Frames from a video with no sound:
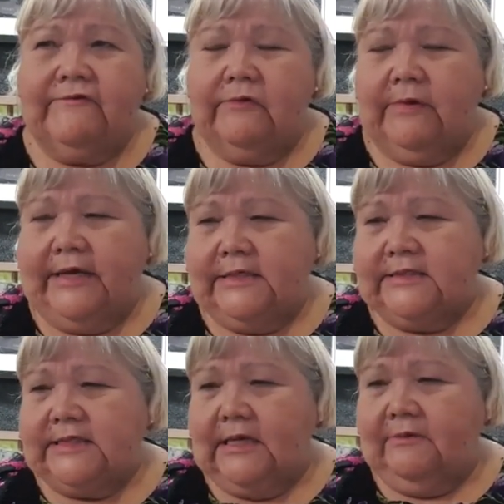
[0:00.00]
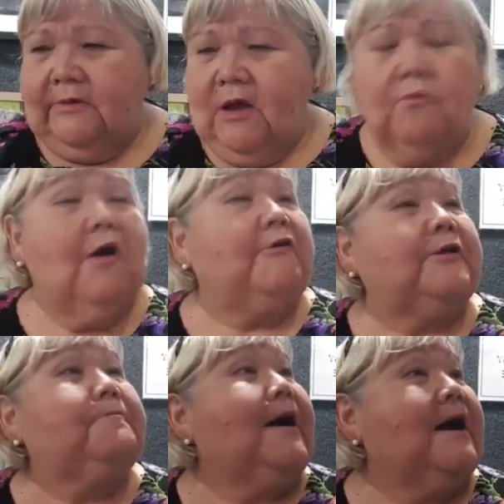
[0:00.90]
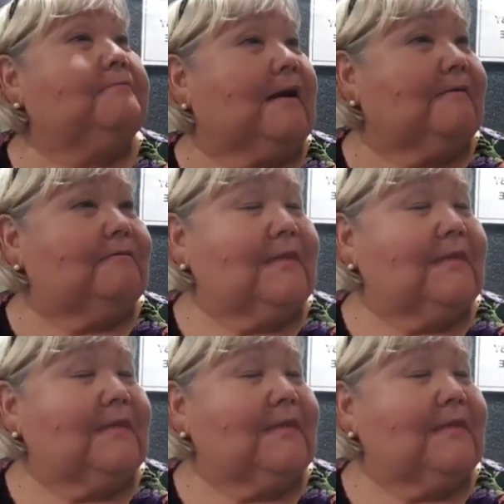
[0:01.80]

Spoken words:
Weeks, Warren Palmer.